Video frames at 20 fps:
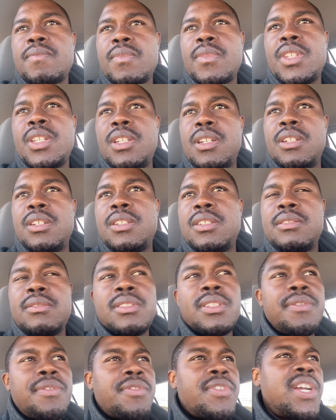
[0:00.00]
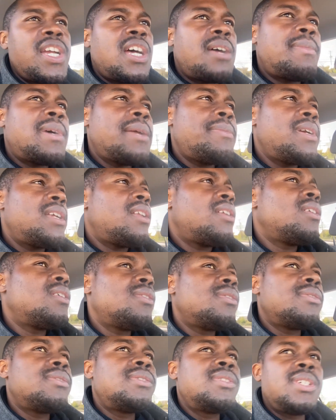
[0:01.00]
the freon might be
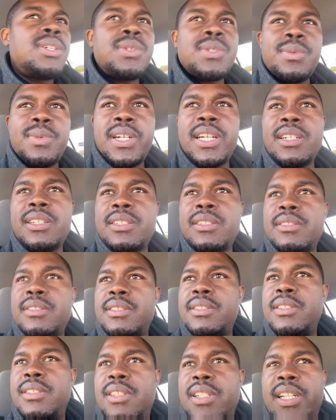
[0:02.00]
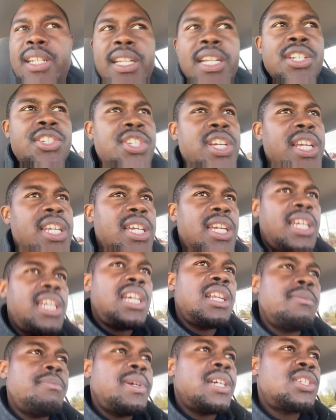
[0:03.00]
low, who knows what. And then check your
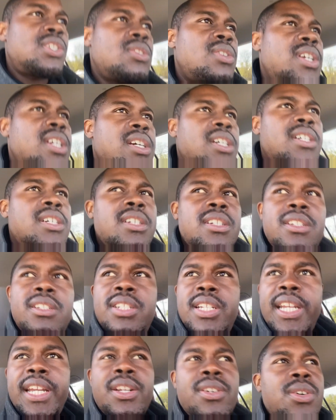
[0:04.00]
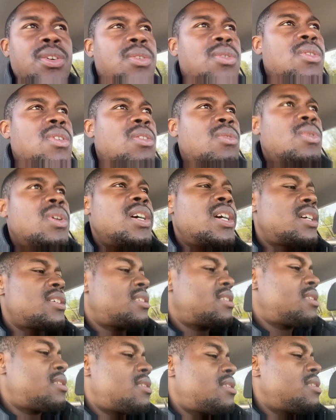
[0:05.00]
heat, make sure your heater core
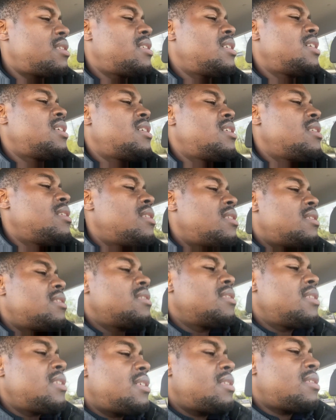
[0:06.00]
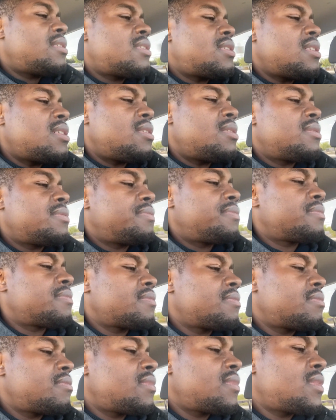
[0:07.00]
works. So
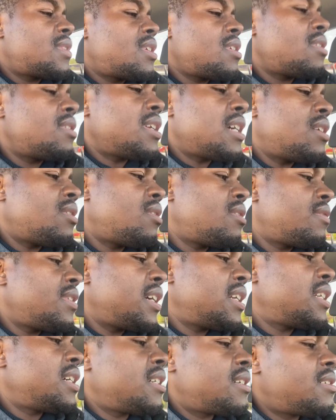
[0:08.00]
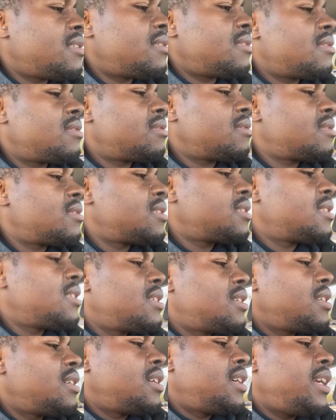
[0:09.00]
turn that on right now.
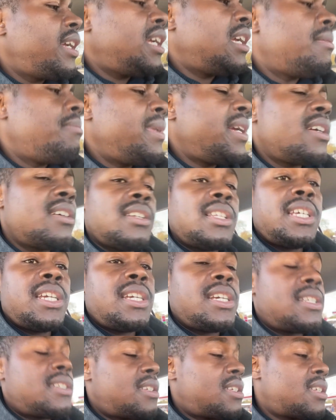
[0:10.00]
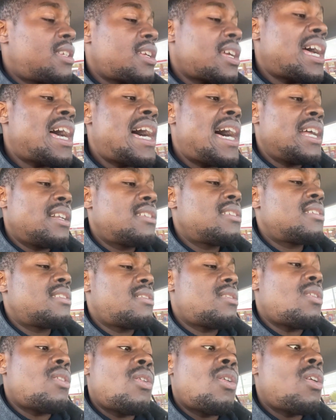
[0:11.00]
Immediately it's hot
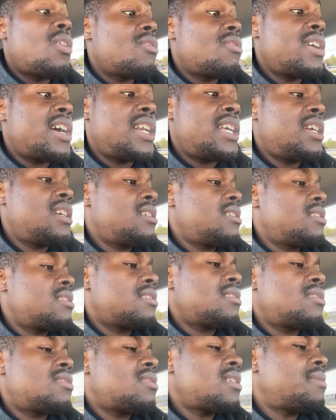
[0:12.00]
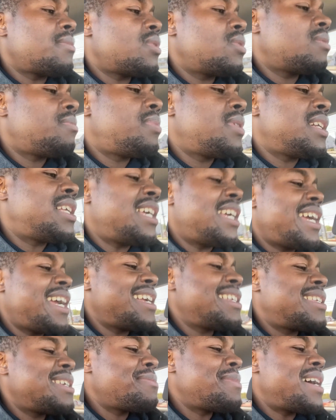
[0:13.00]
already, so I'm going to put the
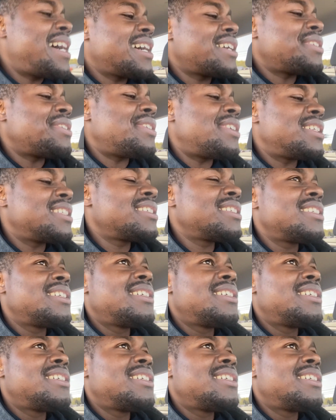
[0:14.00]
AC back on.